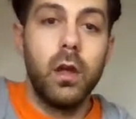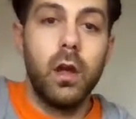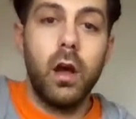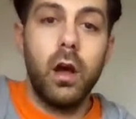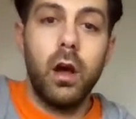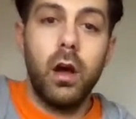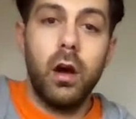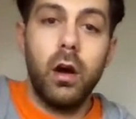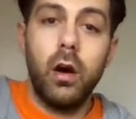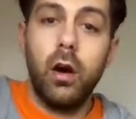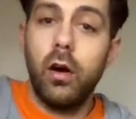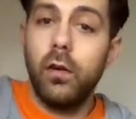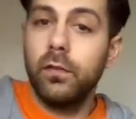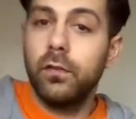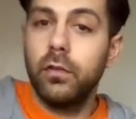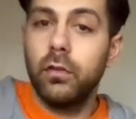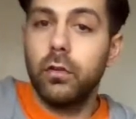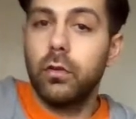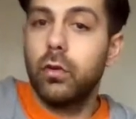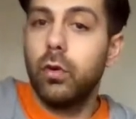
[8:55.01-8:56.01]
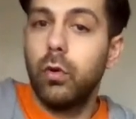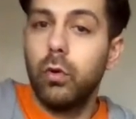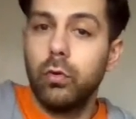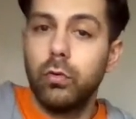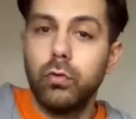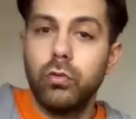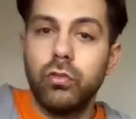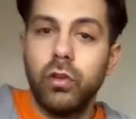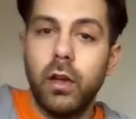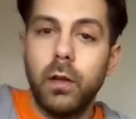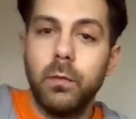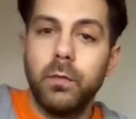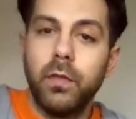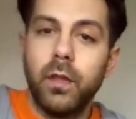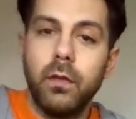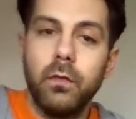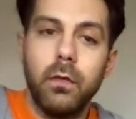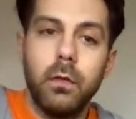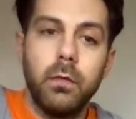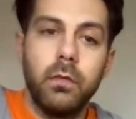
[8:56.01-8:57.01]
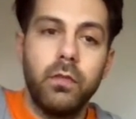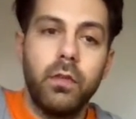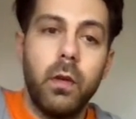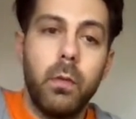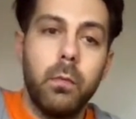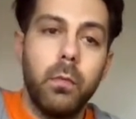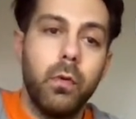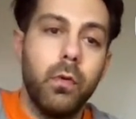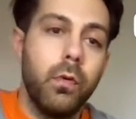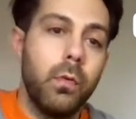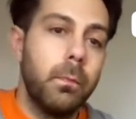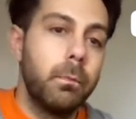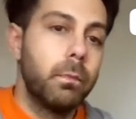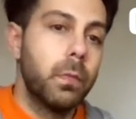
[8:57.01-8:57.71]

after the chordal shapes they resemble.